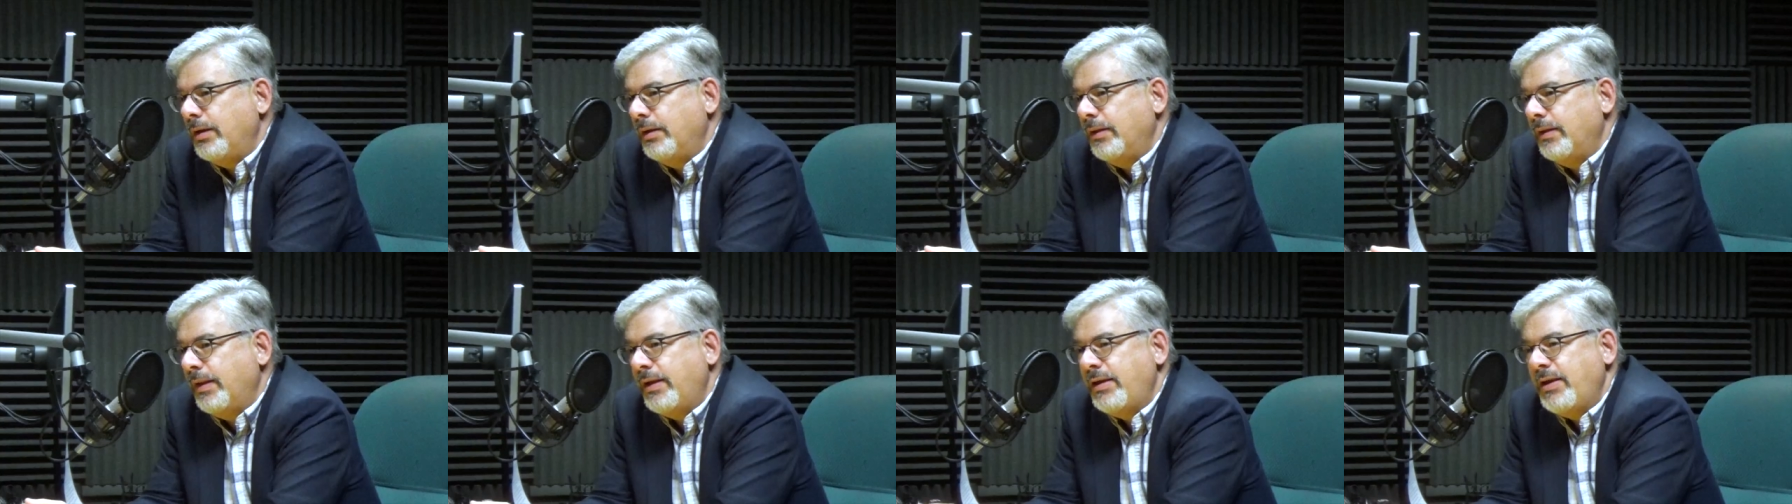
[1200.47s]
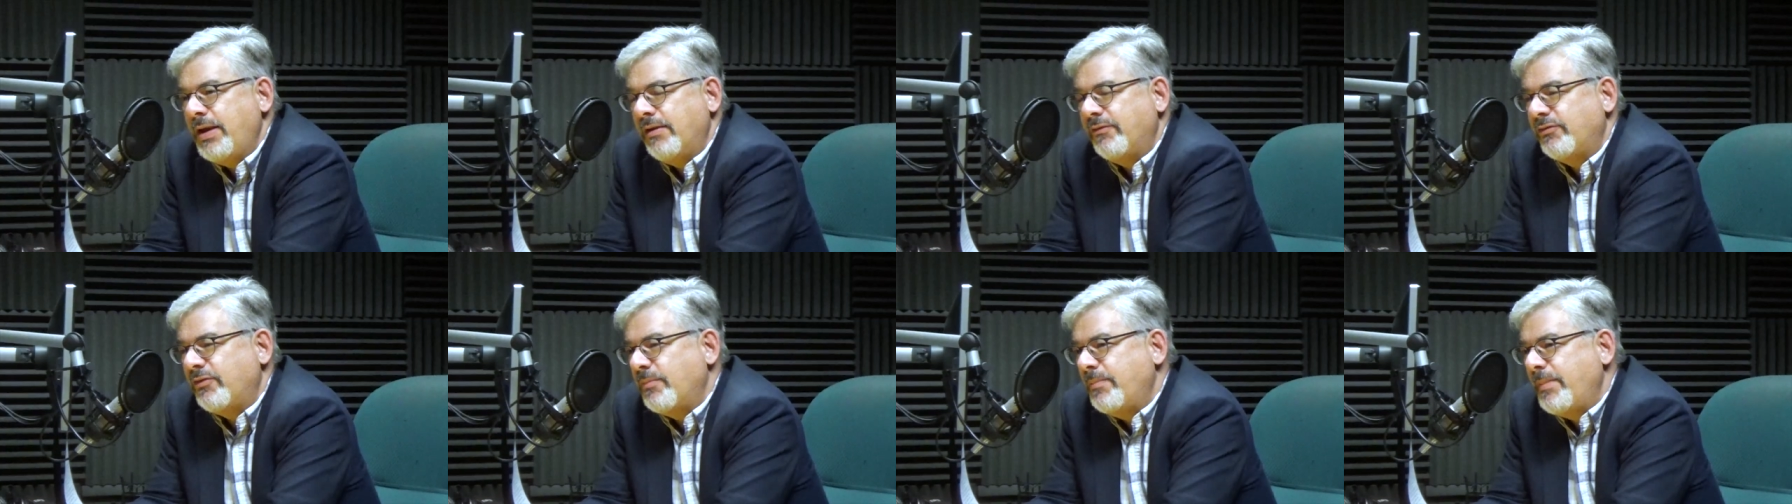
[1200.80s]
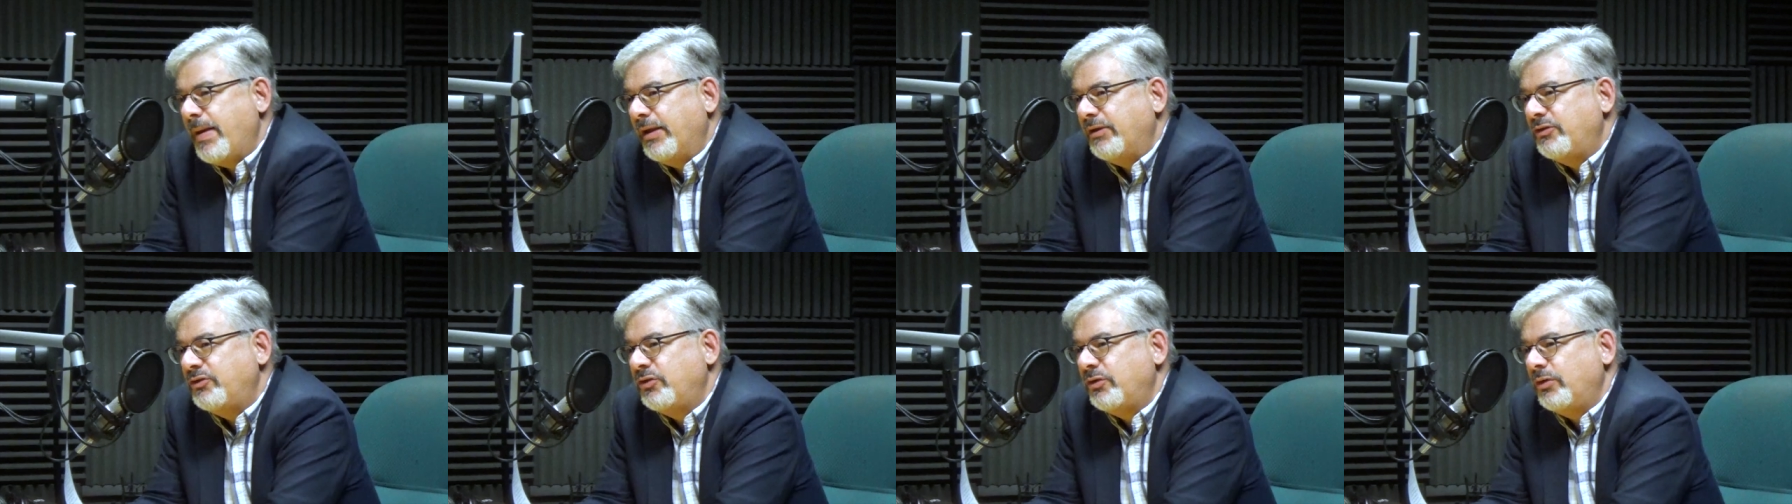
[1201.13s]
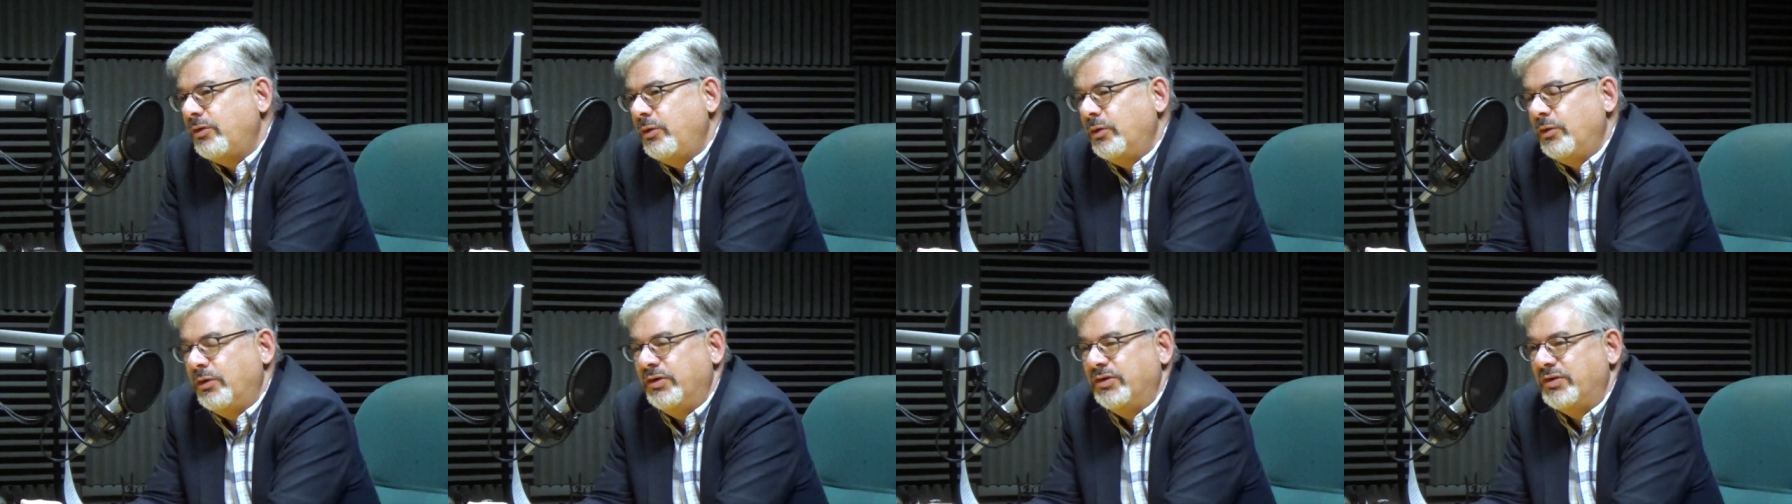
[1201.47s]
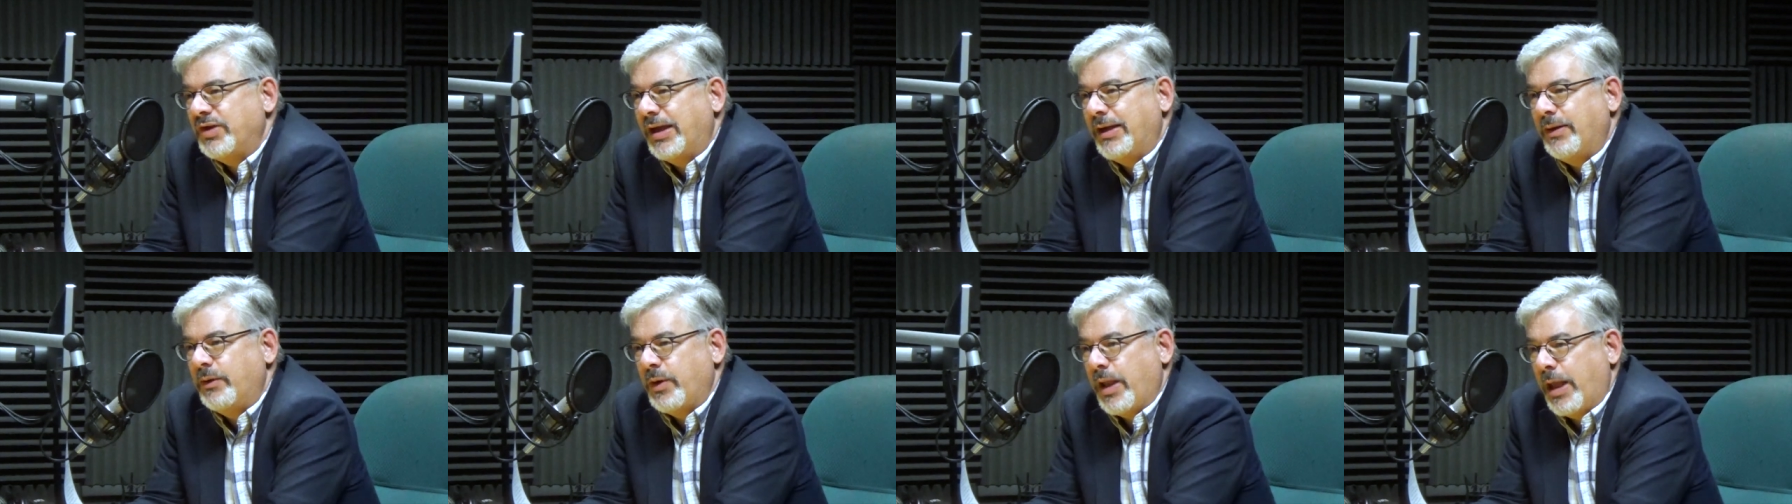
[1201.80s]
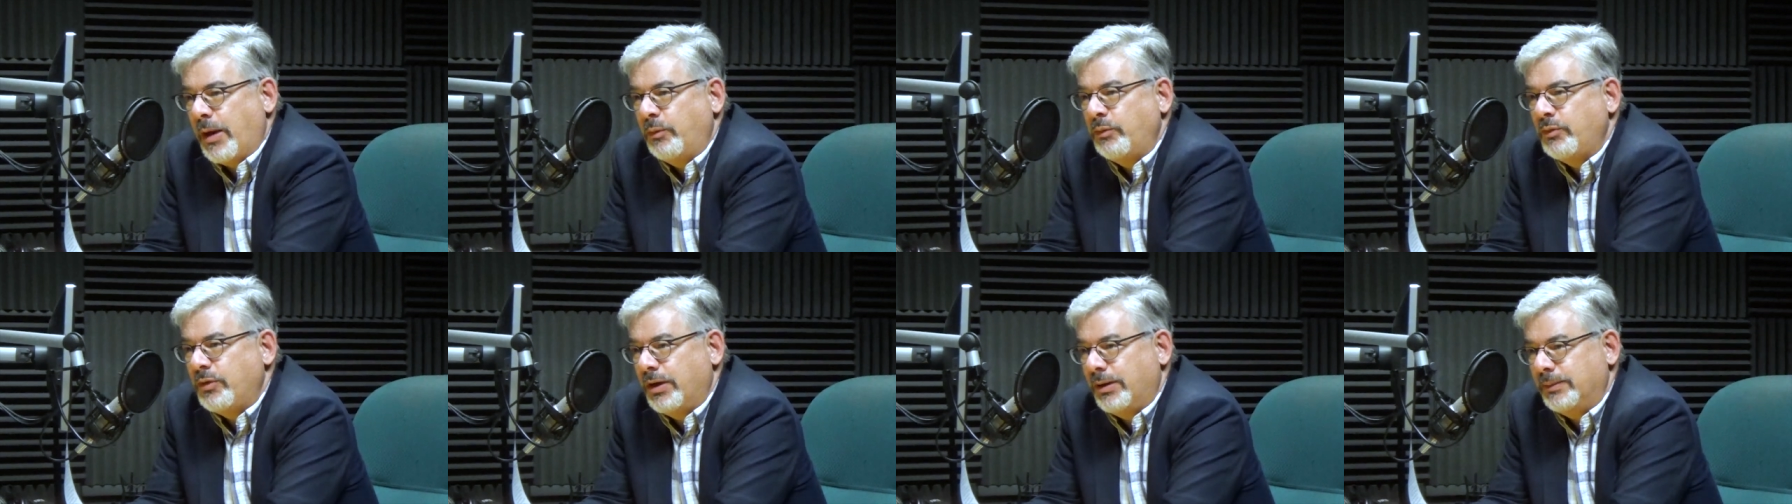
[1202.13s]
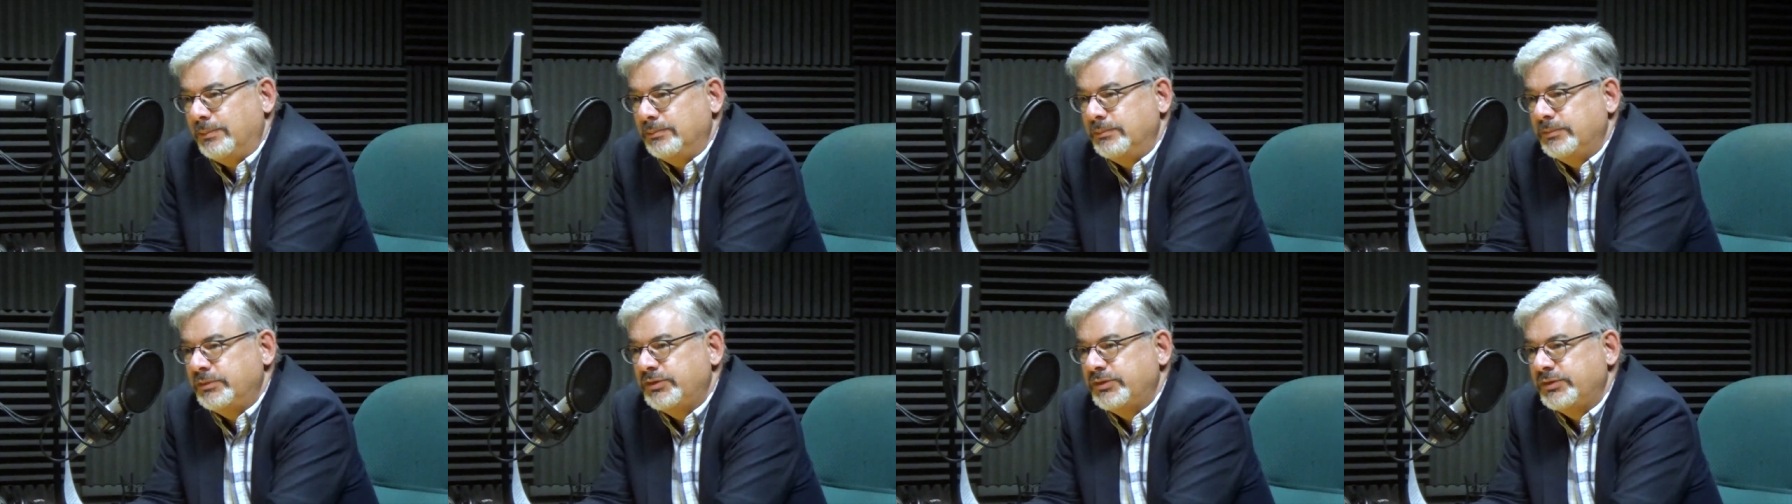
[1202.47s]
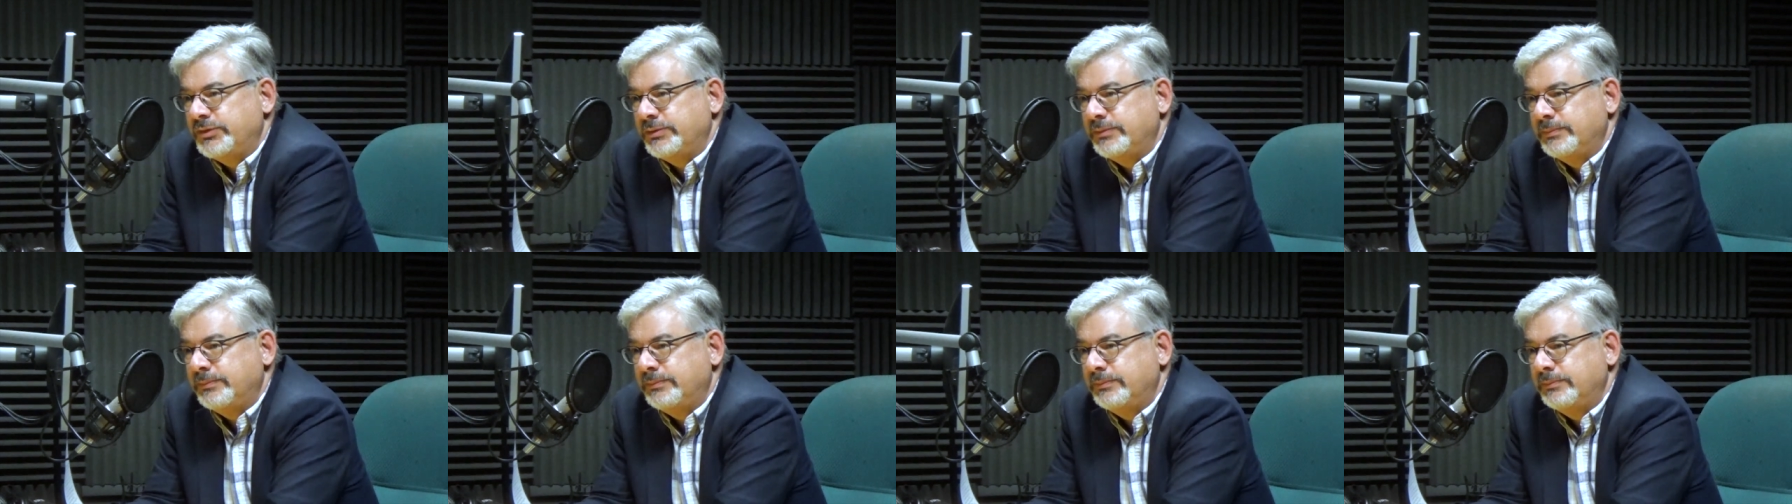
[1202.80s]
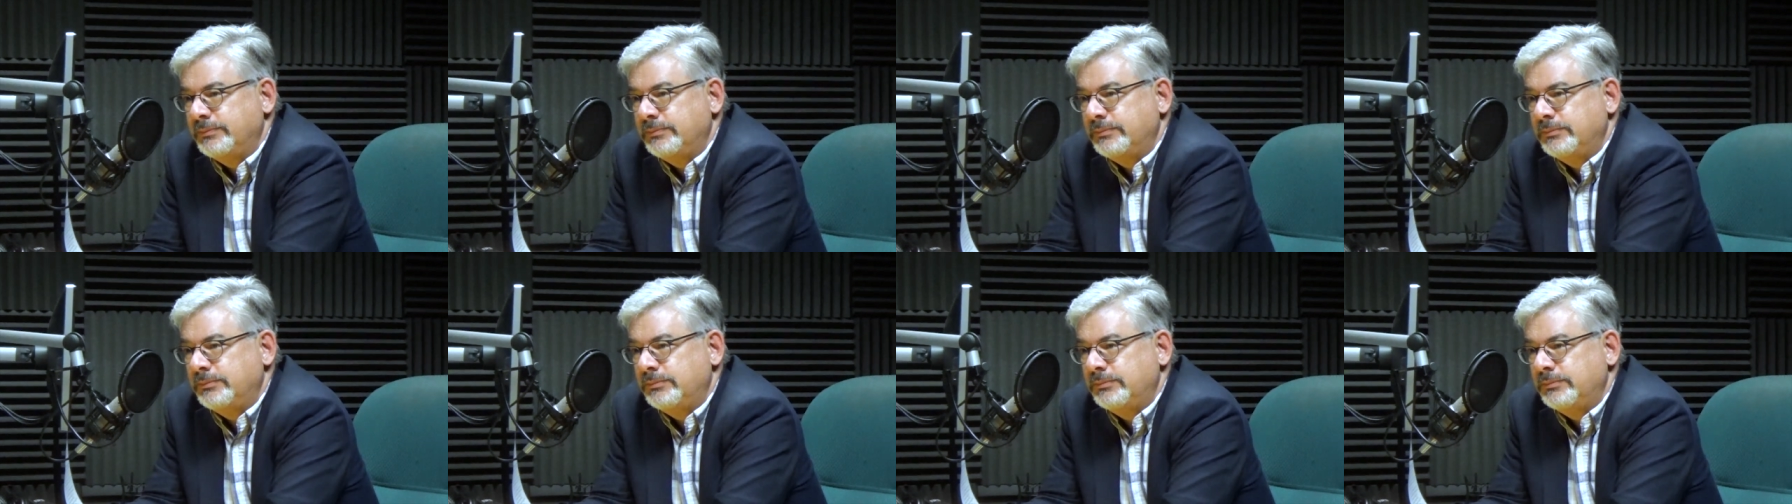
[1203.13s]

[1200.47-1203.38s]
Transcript: then you have to match your desired outcomes mm-hmm.